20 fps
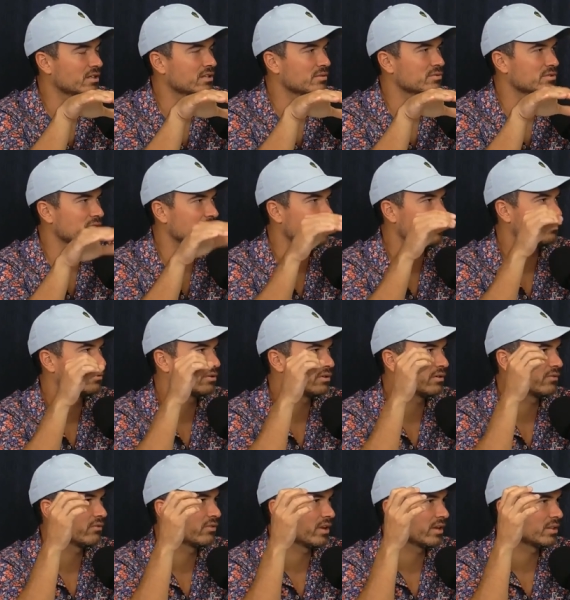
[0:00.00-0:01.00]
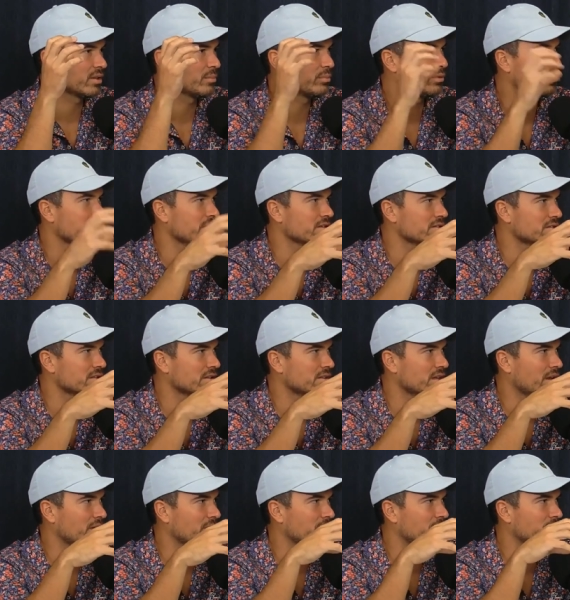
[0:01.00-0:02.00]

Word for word: themselves, or if like the place that they